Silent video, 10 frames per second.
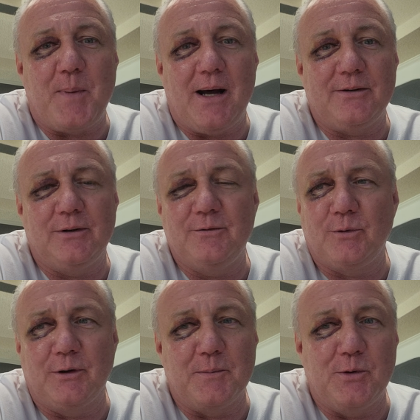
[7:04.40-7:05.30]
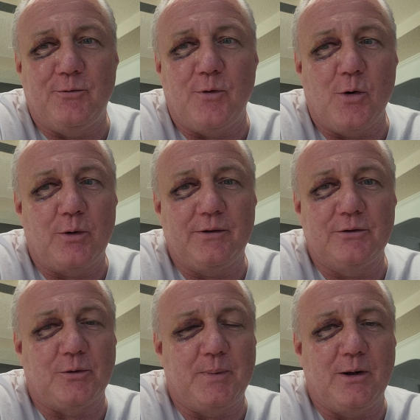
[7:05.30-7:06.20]
the positive. We're going to move forward.
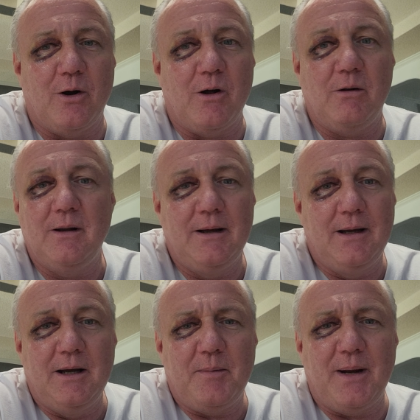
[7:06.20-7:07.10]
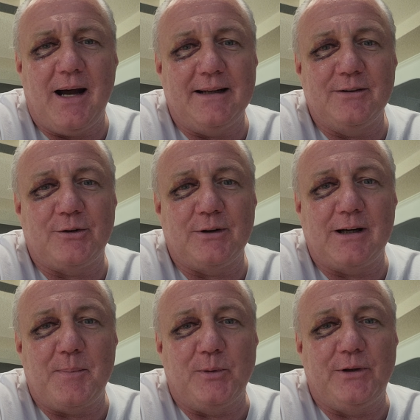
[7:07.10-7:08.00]
This will be all behind us in a
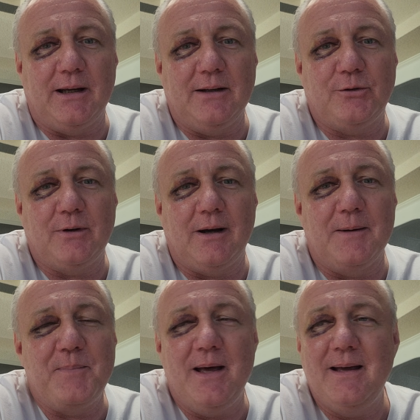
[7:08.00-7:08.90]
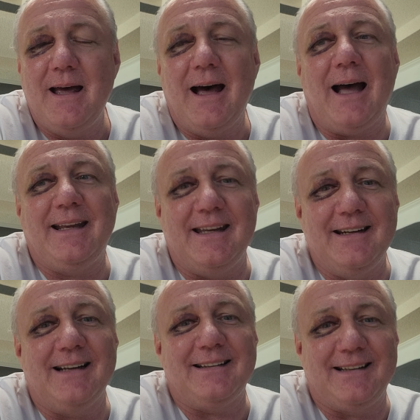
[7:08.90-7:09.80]
couple days. Um, I
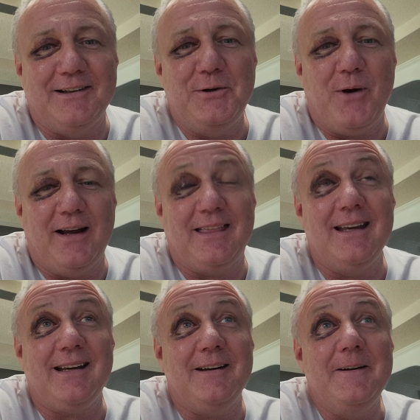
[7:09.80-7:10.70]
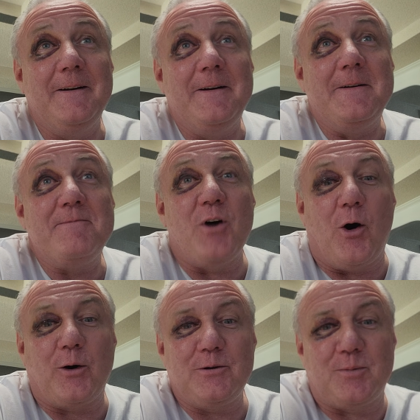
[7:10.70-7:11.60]
cannot tell you. I think the
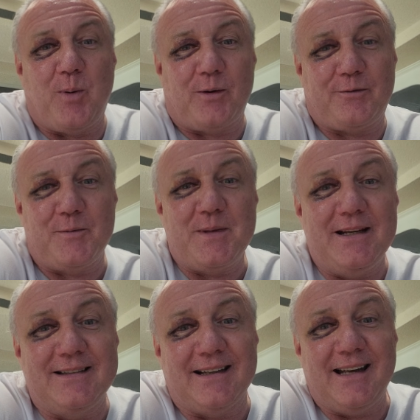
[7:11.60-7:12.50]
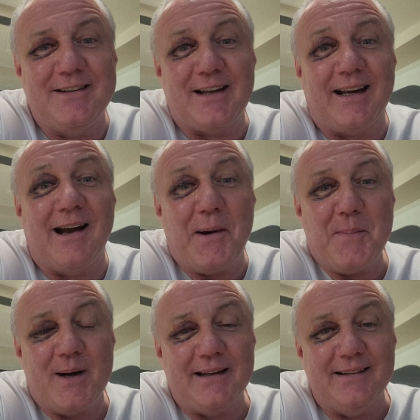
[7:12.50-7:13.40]
hardest part for me is is I got
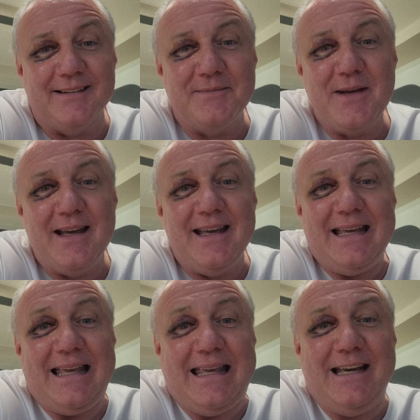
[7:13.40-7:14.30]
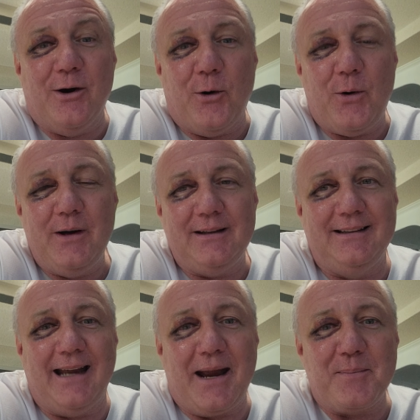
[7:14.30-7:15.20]
my uh, ego
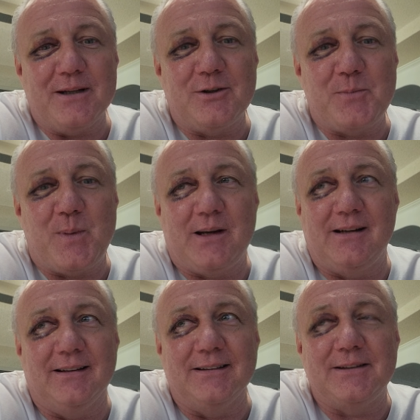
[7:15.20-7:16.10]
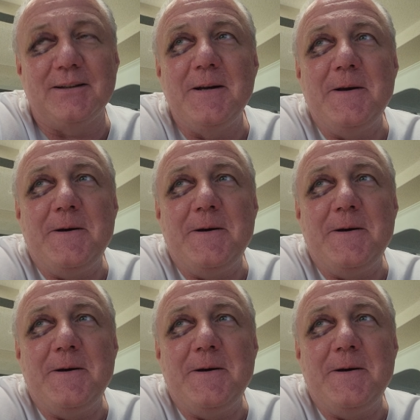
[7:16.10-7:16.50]
damaged because